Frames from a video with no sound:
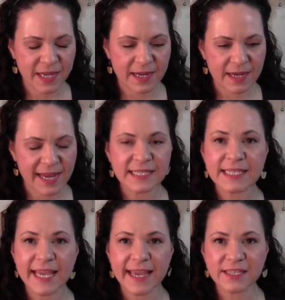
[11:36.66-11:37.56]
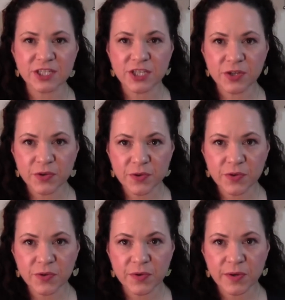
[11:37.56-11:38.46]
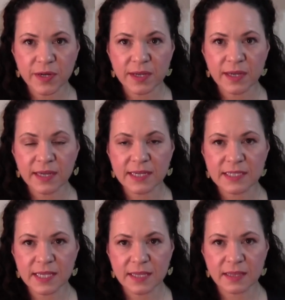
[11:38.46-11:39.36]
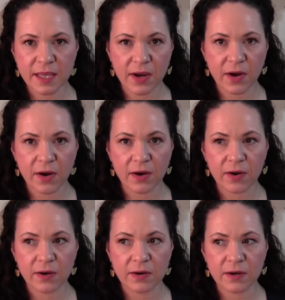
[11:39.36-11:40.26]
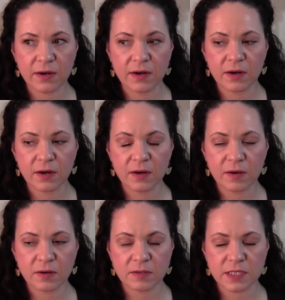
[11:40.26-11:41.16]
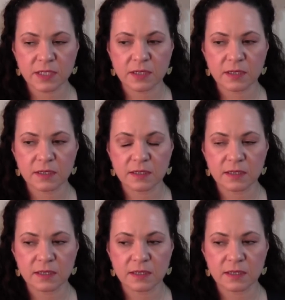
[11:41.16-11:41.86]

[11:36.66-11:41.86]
SK2 is in there. Oh dear.